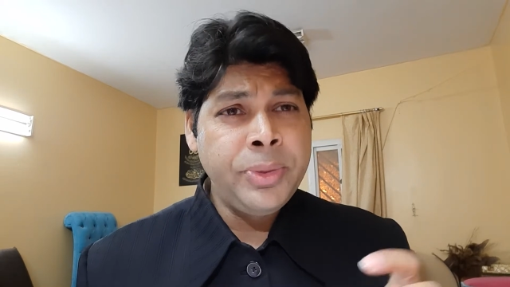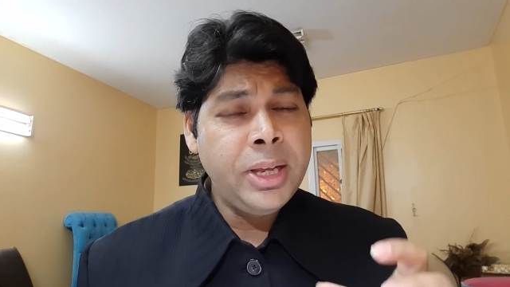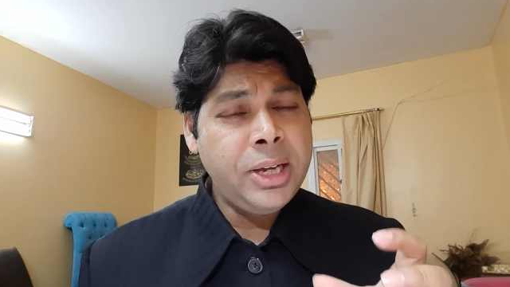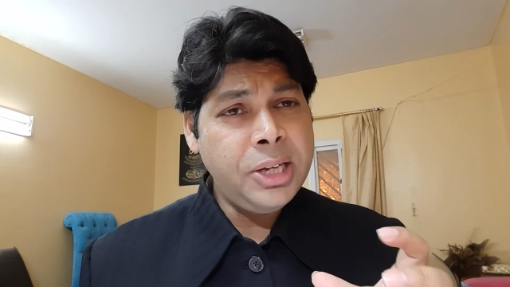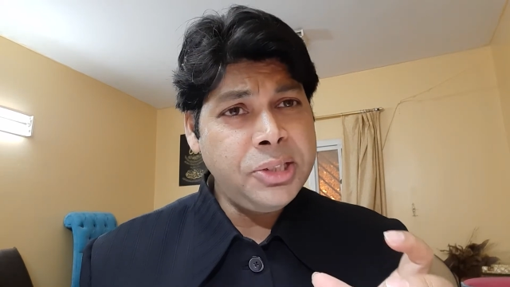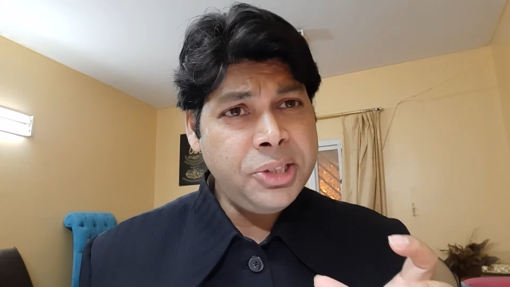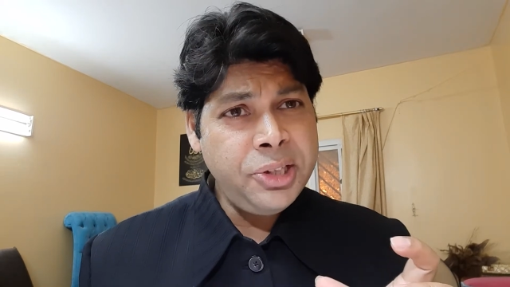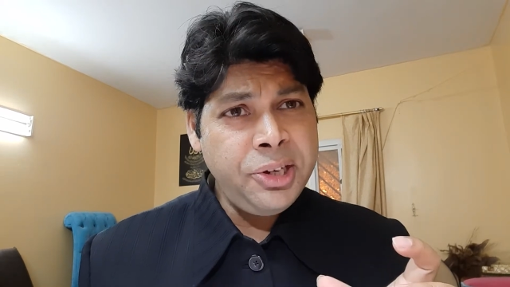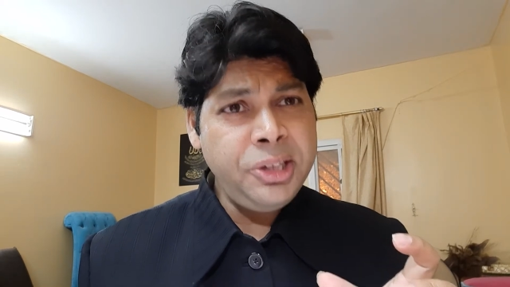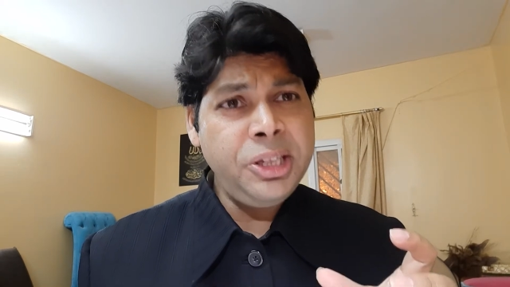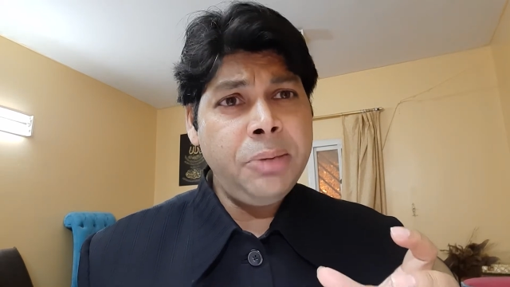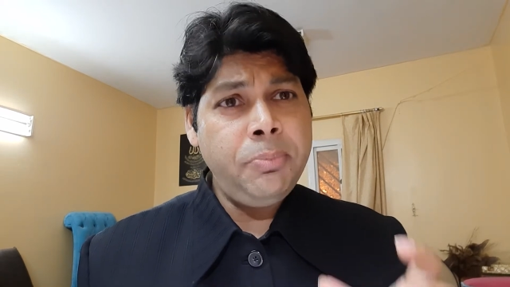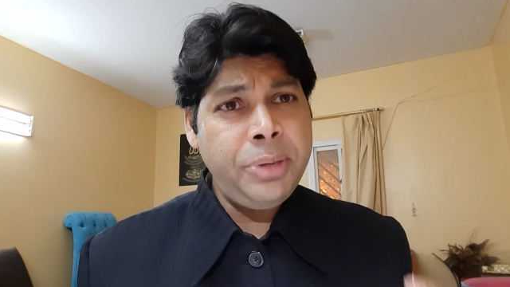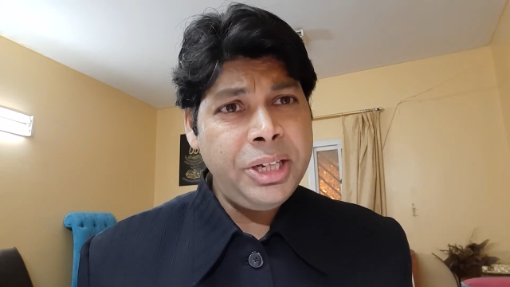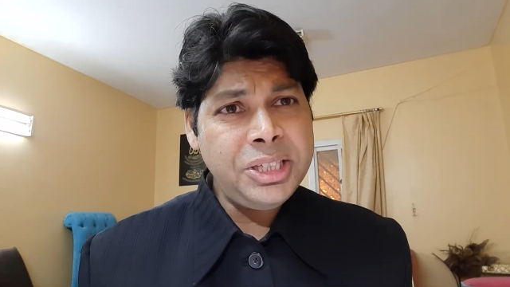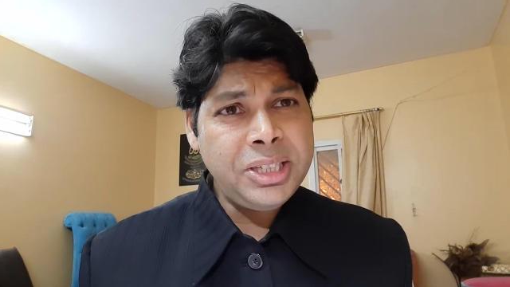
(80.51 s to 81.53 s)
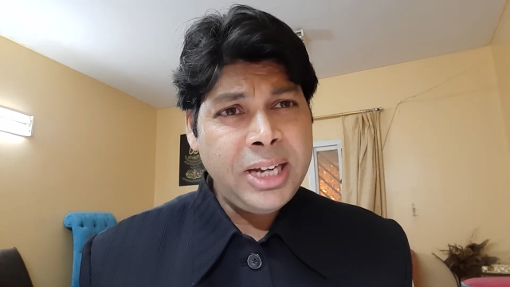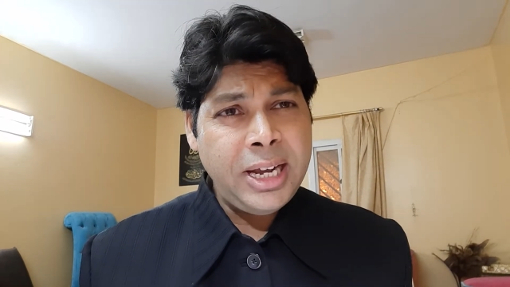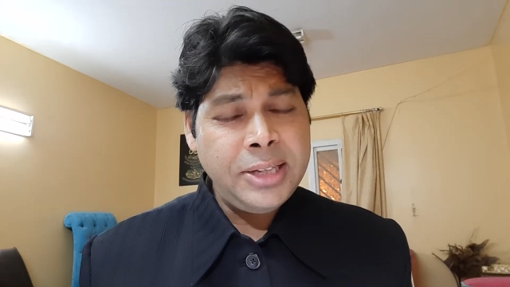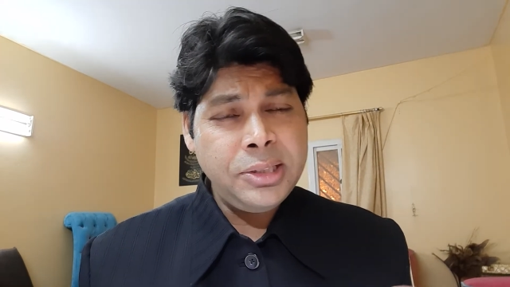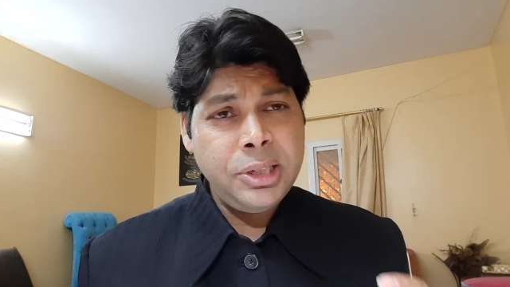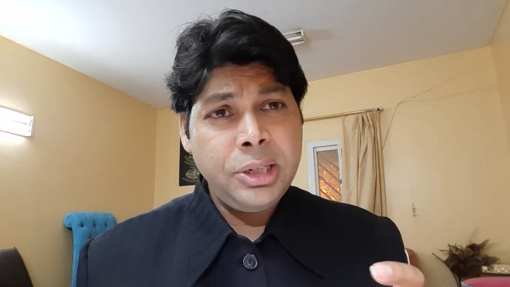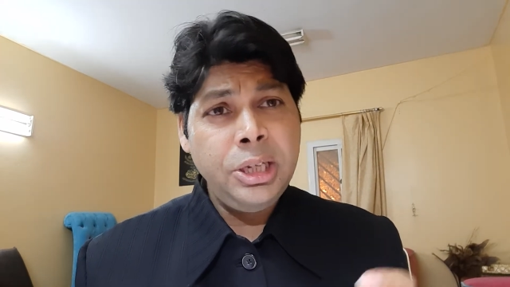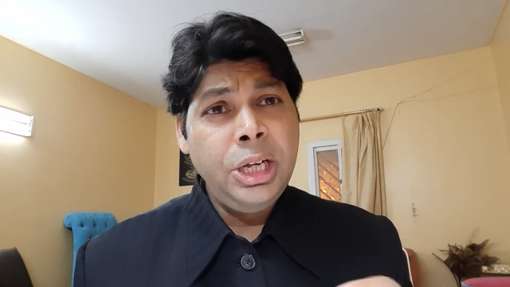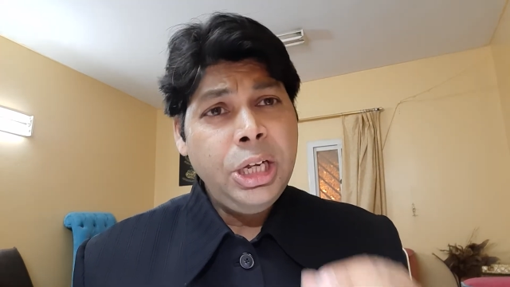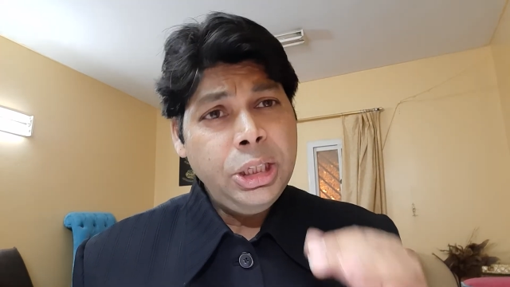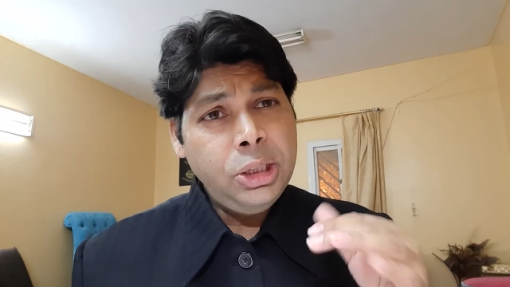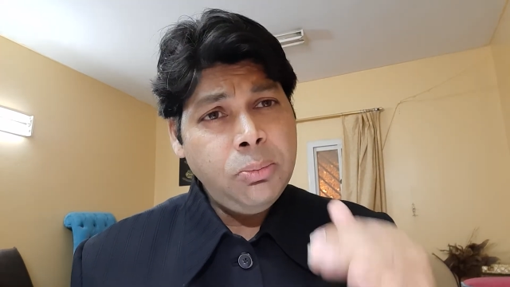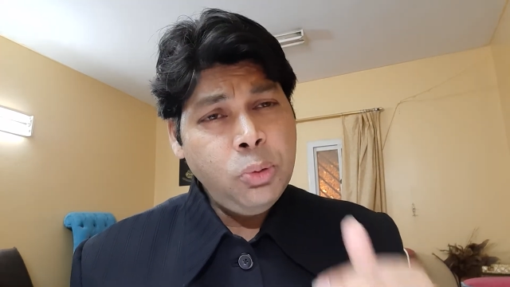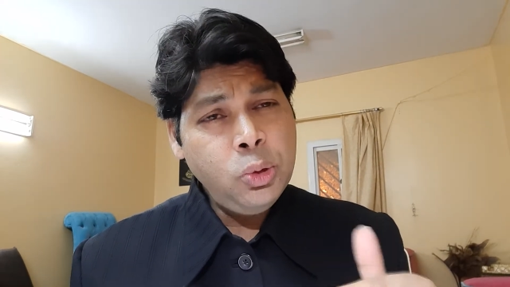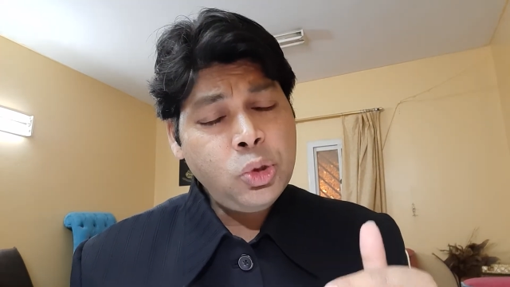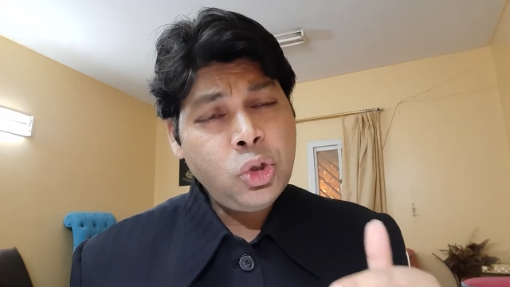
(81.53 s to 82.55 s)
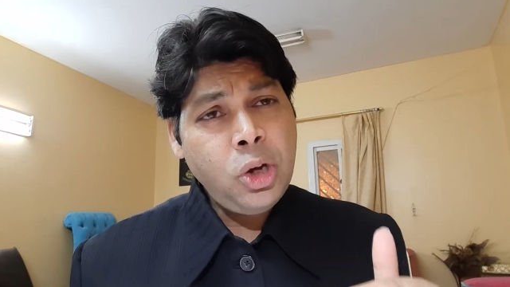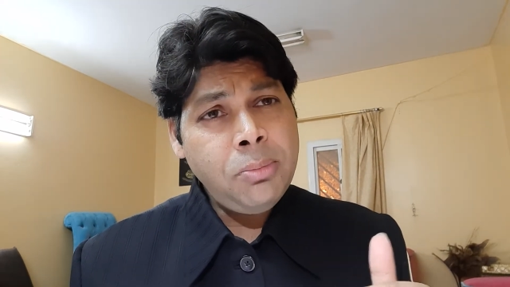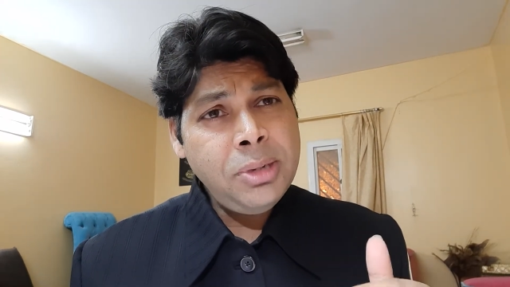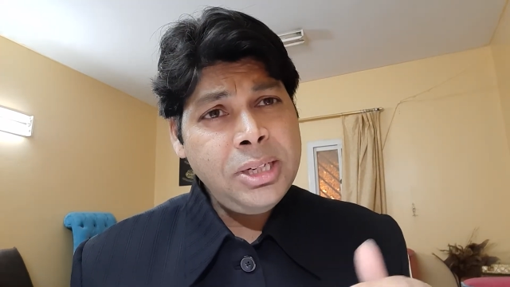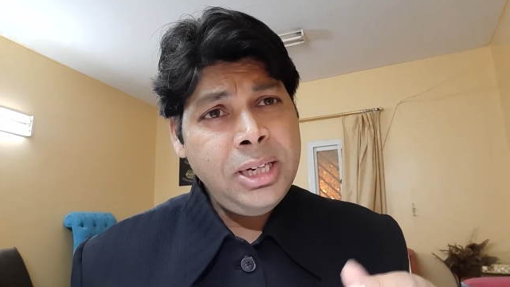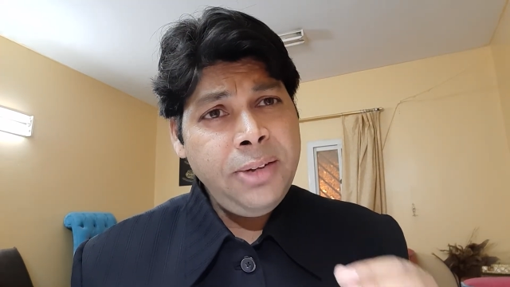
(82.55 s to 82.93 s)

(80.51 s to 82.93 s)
Considering the breast cancer, the most common